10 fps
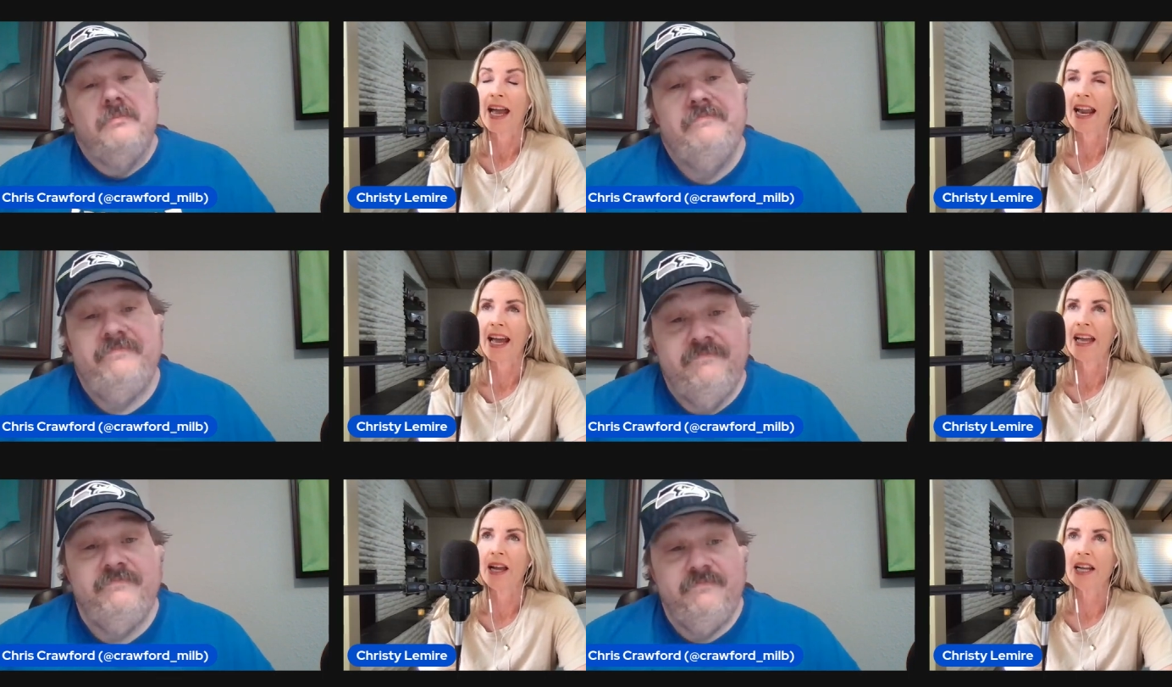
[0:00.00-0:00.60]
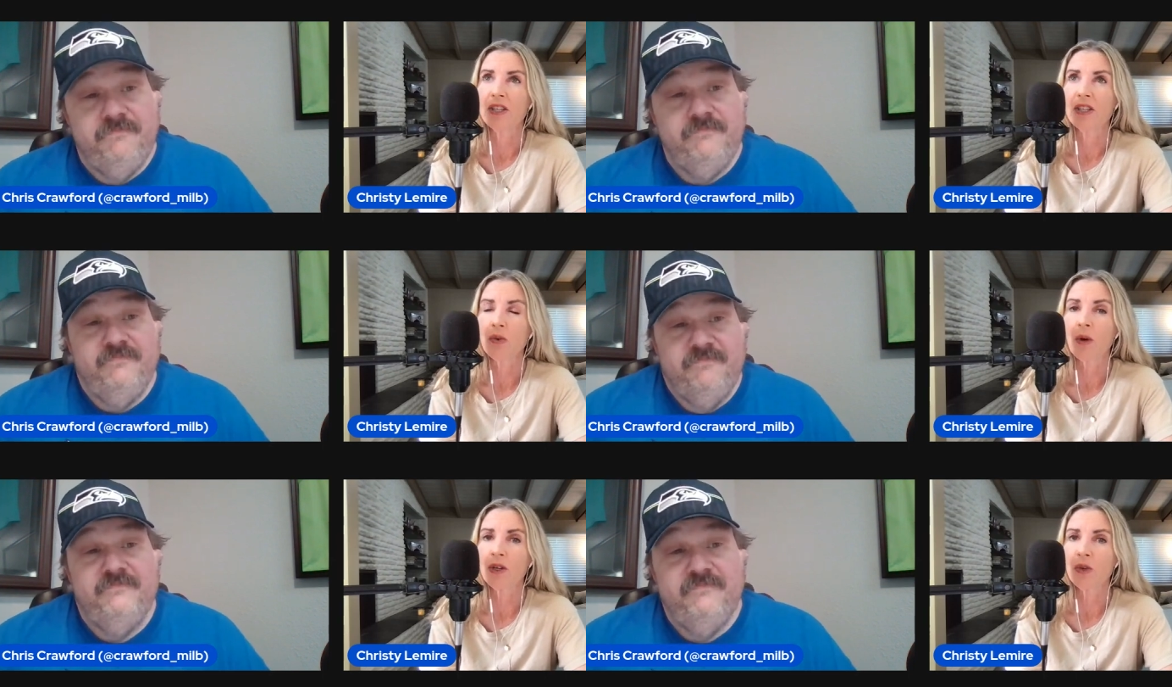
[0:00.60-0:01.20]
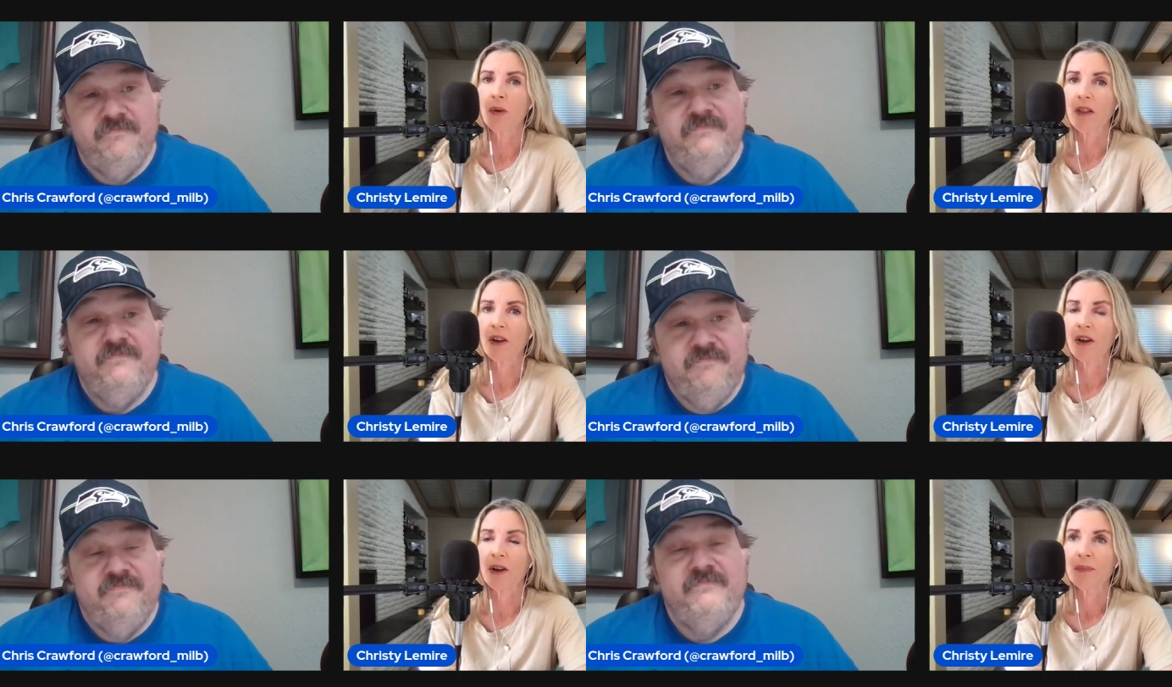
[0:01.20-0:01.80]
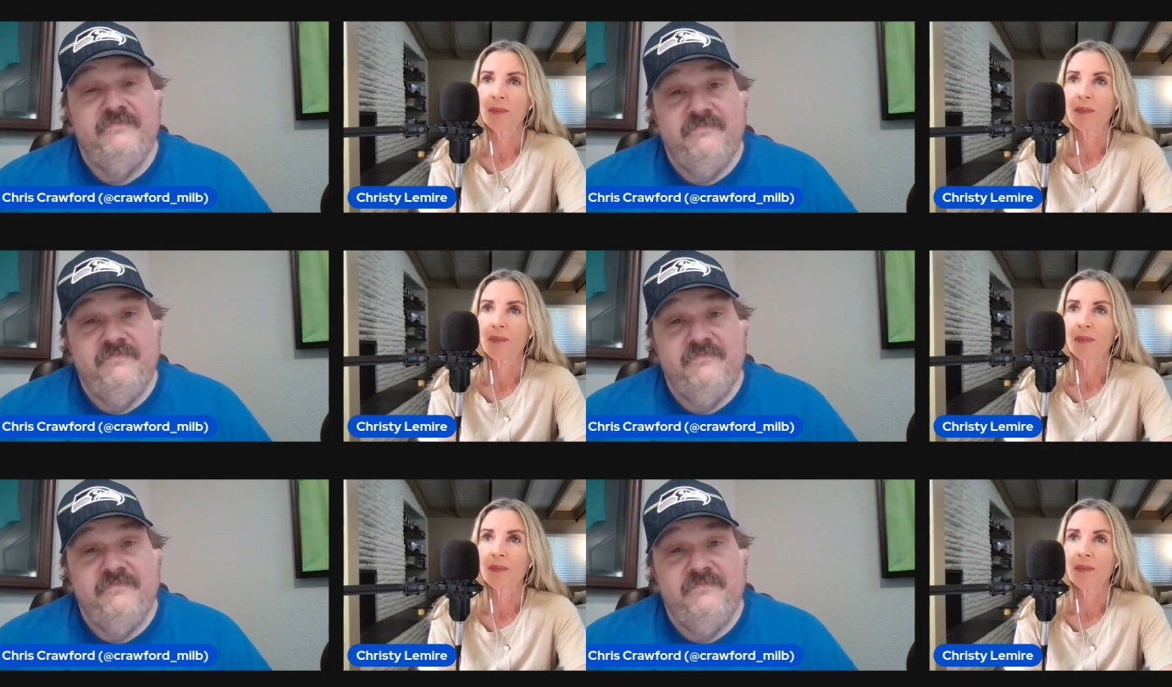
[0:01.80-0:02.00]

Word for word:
Speaker 1: And I I do wonder whether